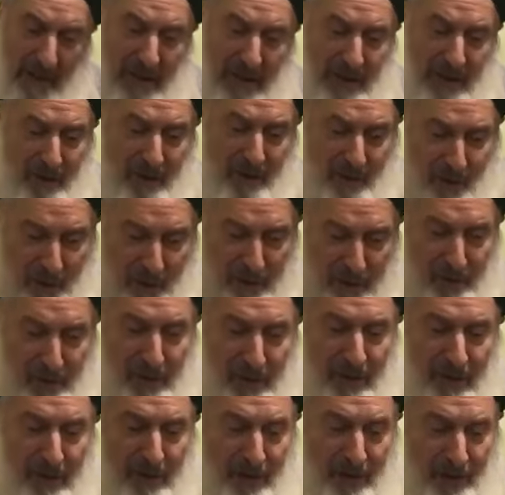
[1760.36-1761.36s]
and
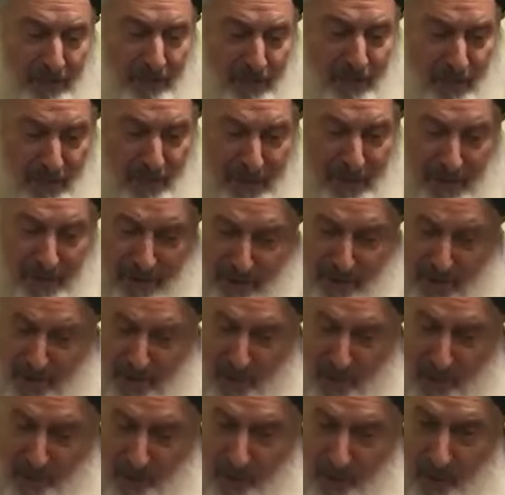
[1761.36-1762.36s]
encouraging his murids
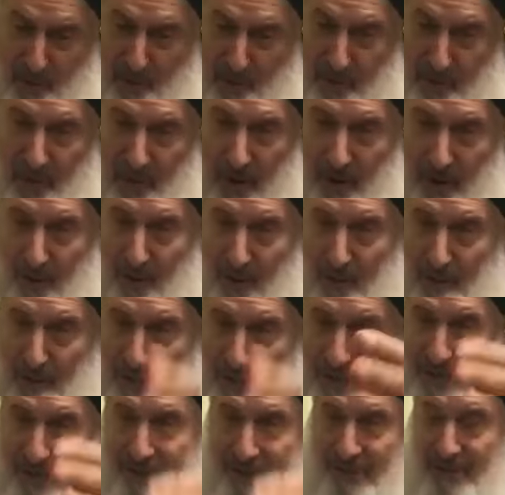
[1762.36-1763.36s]
to follow,
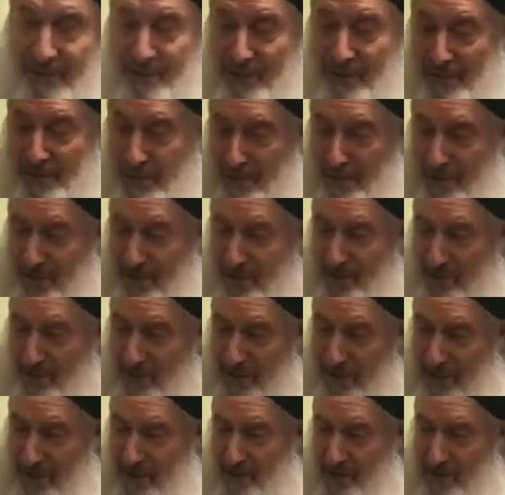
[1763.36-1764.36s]
to
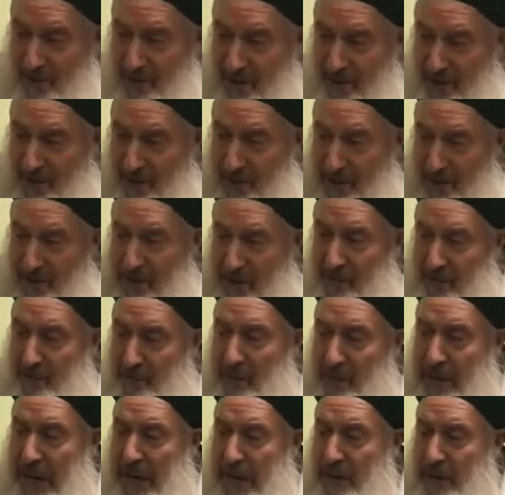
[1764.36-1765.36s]
reach. If
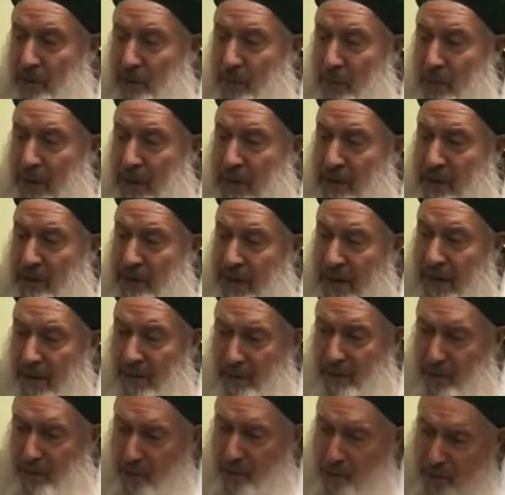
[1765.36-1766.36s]
we can't do anything
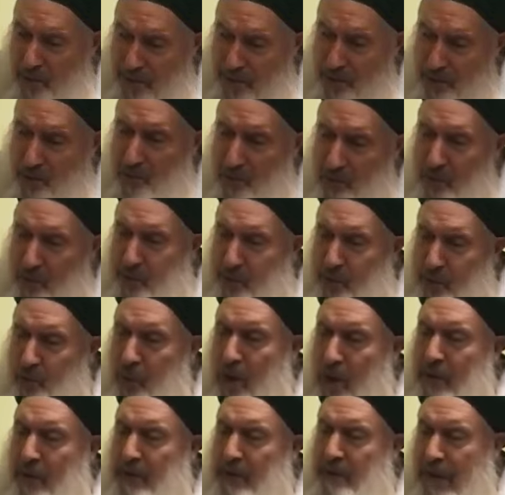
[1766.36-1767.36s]
else to it, to
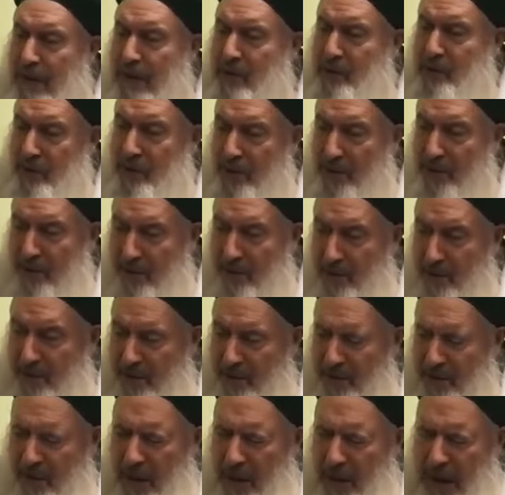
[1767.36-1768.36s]
our intention,
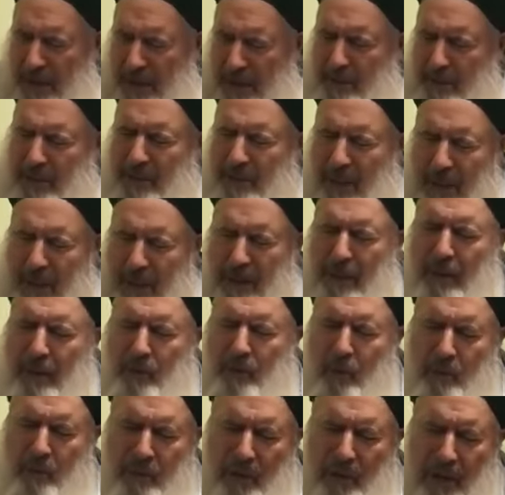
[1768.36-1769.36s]
I'm intending
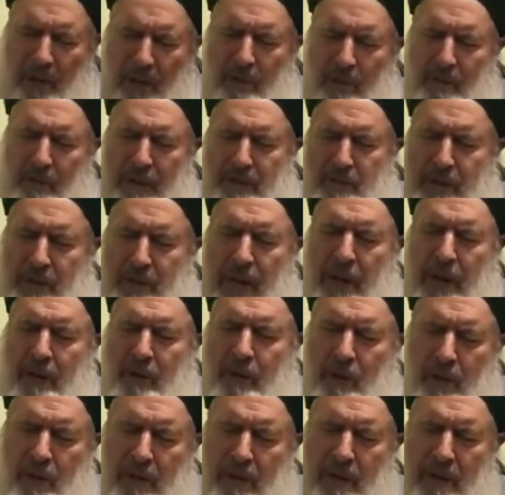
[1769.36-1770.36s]
to follow my Shaykh
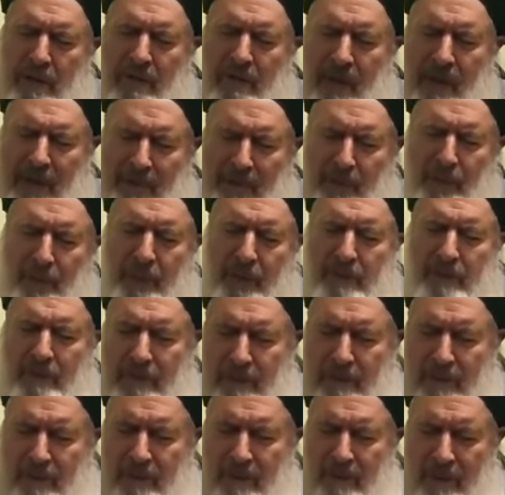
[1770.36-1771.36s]
to the Divine
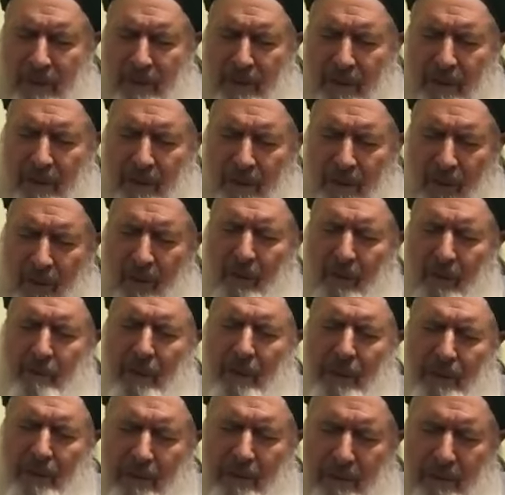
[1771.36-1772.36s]
Presence. Oh my.